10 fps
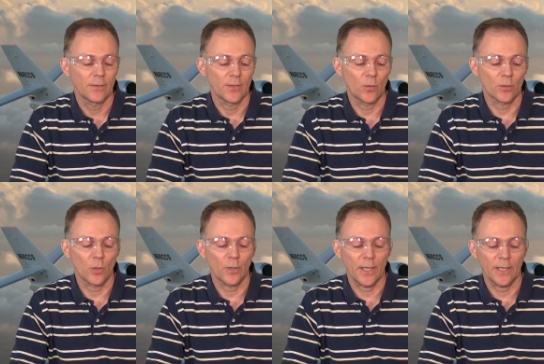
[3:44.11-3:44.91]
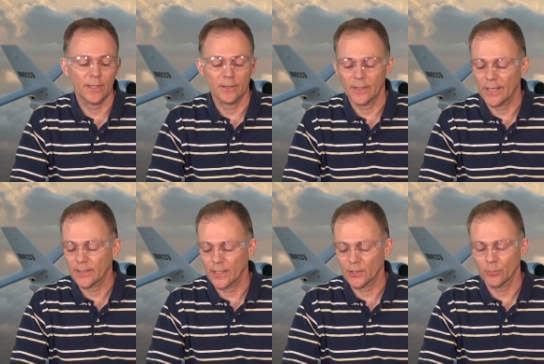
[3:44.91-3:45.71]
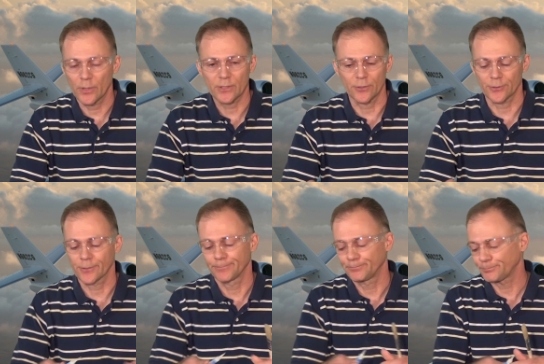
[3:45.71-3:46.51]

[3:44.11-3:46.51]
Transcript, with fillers: then we'll go ahead and, and cut the bristles,